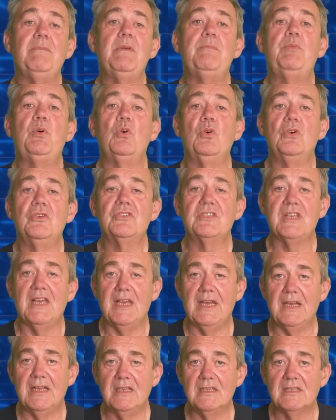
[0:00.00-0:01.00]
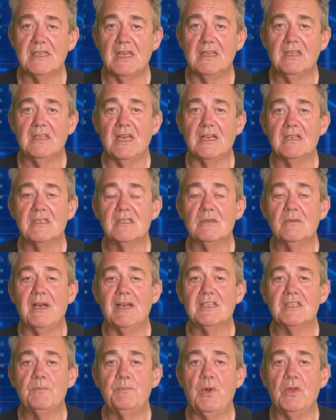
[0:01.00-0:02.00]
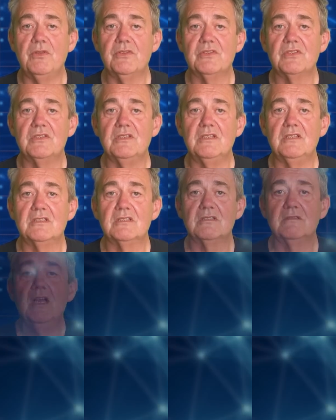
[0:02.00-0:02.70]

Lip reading: me pause there and say thanks to our sponsors.